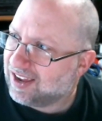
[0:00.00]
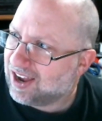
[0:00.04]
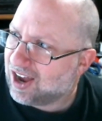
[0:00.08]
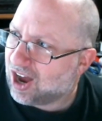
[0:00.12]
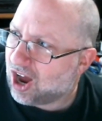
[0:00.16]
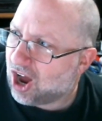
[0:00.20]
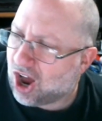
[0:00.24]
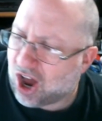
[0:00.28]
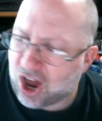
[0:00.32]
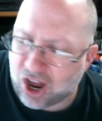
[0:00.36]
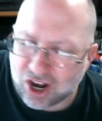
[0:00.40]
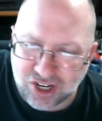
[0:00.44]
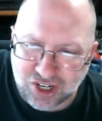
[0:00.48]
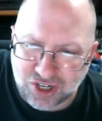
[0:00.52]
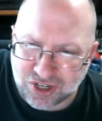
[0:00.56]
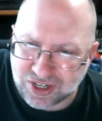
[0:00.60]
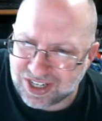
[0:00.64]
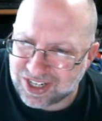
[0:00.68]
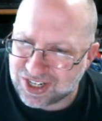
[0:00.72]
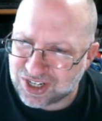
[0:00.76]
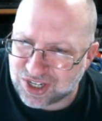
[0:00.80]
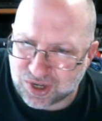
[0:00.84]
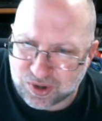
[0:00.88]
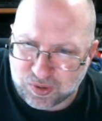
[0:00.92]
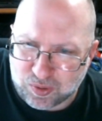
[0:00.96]

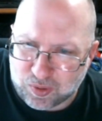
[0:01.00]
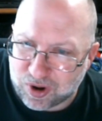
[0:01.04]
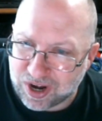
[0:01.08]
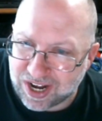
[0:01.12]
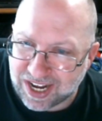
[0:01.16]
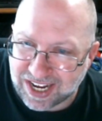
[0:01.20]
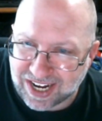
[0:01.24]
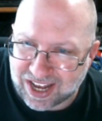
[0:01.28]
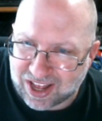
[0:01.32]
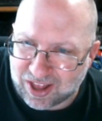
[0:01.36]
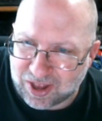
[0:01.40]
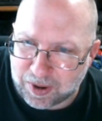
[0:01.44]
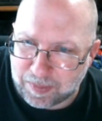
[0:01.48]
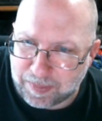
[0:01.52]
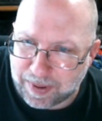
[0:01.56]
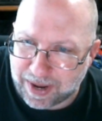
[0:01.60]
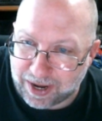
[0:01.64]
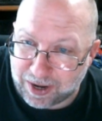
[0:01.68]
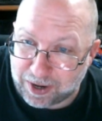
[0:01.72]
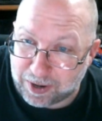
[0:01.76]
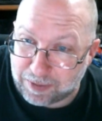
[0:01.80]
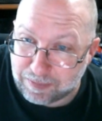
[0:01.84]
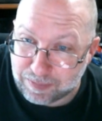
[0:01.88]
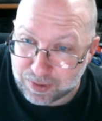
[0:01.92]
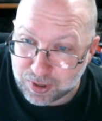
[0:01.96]
$120 pair
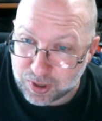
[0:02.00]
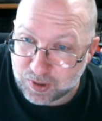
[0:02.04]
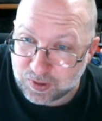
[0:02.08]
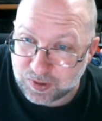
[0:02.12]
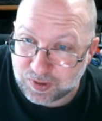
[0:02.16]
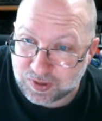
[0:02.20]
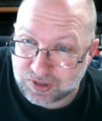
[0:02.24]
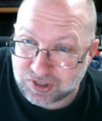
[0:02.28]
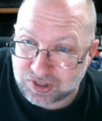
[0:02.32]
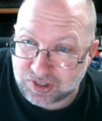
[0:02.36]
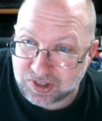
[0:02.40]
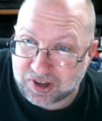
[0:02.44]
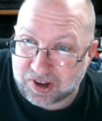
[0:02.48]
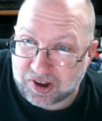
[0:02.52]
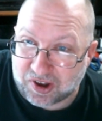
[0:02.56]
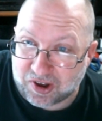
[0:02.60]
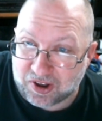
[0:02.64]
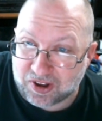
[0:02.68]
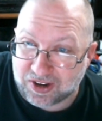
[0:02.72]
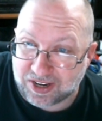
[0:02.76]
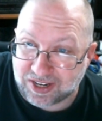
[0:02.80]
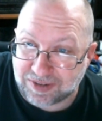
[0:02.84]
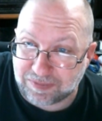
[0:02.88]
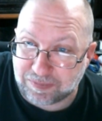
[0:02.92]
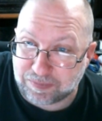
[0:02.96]
of boots on
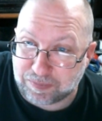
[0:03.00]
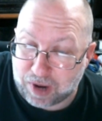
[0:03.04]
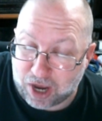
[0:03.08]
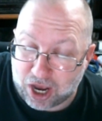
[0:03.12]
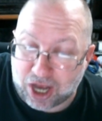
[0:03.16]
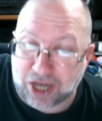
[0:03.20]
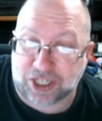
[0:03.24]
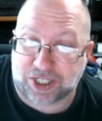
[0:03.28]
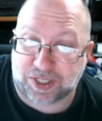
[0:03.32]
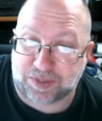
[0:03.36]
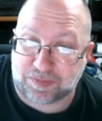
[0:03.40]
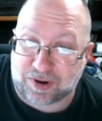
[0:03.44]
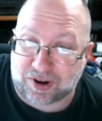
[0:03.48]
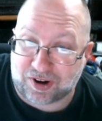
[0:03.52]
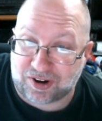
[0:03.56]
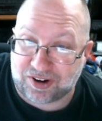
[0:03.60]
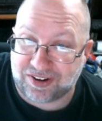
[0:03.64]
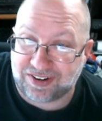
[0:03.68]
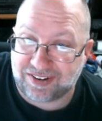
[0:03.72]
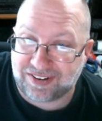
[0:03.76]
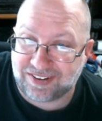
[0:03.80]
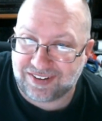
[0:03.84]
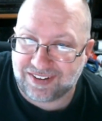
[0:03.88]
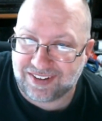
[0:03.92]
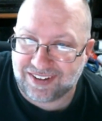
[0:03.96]
Poshmark.
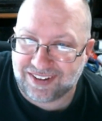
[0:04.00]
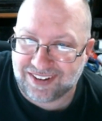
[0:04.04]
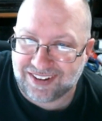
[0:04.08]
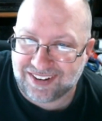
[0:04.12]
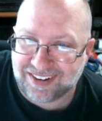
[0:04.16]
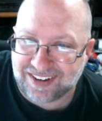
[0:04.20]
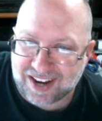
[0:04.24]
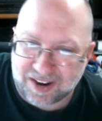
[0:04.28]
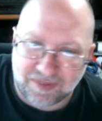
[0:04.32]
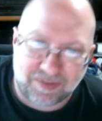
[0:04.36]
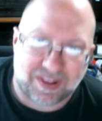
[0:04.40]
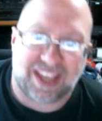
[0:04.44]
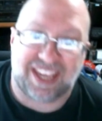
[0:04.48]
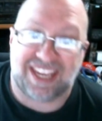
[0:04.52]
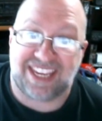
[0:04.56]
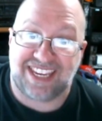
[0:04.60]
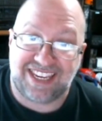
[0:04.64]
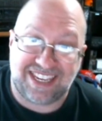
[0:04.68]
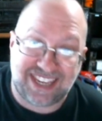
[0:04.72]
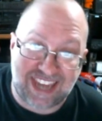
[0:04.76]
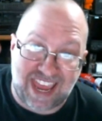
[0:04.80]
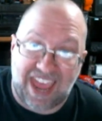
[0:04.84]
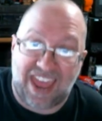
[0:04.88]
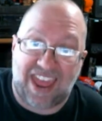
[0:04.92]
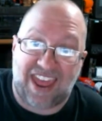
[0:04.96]
I'm like,
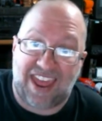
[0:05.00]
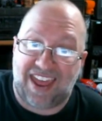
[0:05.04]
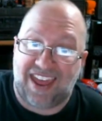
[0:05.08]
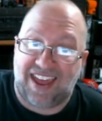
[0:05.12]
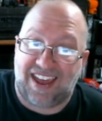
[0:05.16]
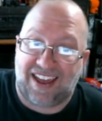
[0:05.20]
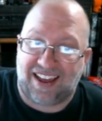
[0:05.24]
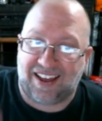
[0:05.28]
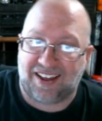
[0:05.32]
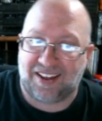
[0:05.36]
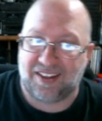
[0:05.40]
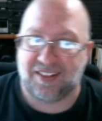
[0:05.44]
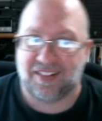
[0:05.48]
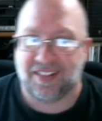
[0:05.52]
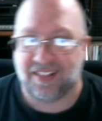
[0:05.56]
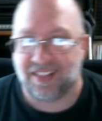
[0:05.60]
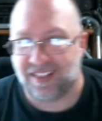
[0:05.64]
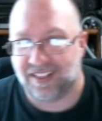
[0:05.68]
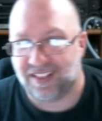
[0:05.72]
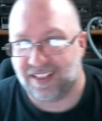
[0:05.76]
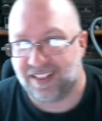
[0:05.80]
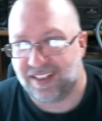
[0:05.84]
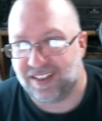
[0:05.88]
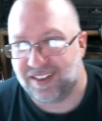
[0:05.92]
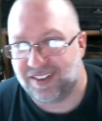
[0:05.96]
yeah.
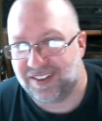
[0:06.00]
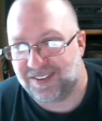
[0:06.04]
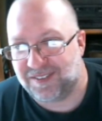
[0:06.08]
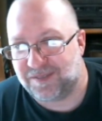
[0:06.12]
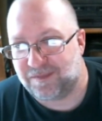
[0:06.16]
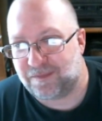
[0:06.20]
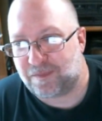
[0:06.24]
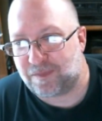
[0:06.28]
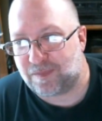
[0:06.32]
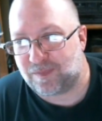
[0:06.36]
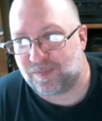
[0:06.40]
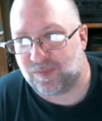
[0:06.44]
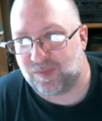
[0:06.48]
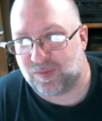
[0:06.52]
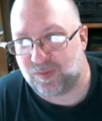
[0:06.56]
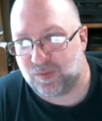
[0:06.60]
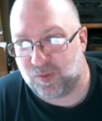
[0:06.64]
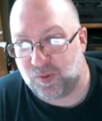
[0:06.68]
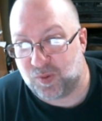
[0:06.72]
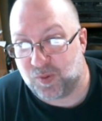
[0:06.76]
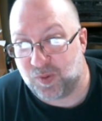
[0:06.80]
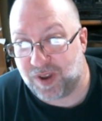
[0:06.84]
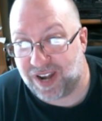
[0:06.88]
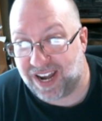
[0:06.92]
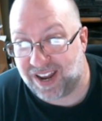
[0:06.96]
Well,
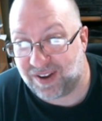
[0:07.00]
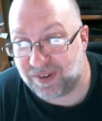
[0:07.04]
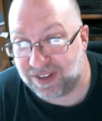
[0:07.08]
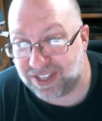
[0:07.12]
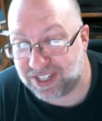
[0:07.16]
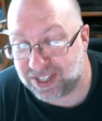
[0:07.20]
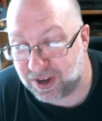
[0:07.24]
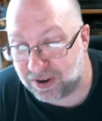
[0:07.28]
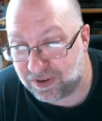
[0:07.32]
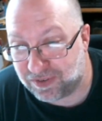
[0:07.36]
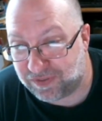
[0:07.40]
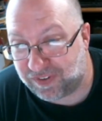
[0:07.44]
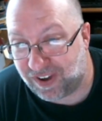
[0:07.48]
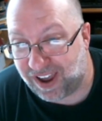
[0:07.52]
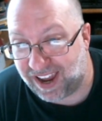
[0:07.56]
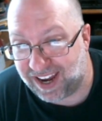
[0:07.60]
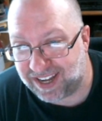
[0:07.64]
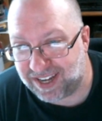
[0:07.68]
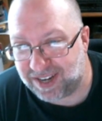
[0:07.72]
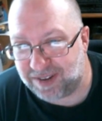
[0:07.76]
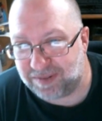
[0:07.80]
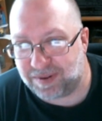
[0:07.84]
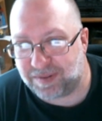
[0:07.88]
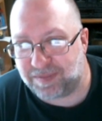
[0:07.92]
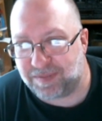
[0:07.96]
when I went to go find
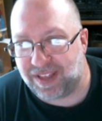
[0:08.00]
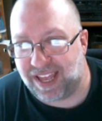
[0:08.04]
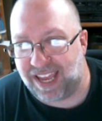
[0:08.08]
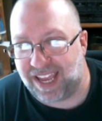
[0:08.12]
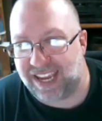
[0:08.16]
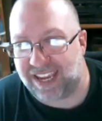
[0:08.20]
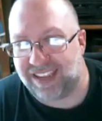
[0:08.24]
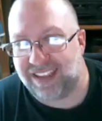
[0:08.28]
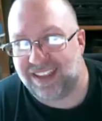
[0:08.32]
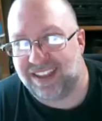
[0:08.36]
them, I'm like,